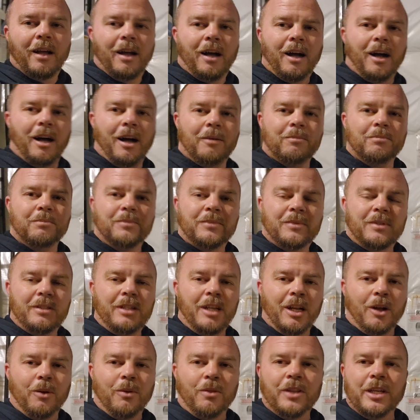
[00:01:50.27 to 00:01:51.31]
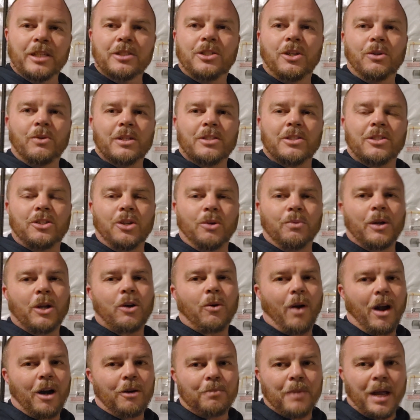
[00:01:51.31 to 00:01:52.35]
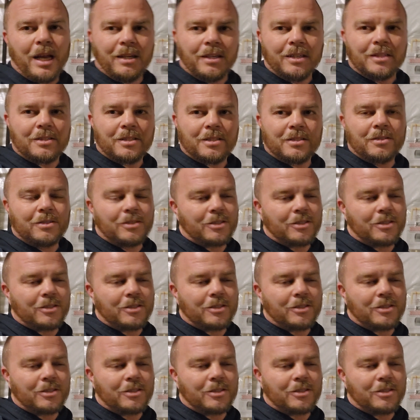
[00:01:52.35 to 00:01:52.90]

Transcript: Um, you know, these units do require maintenance,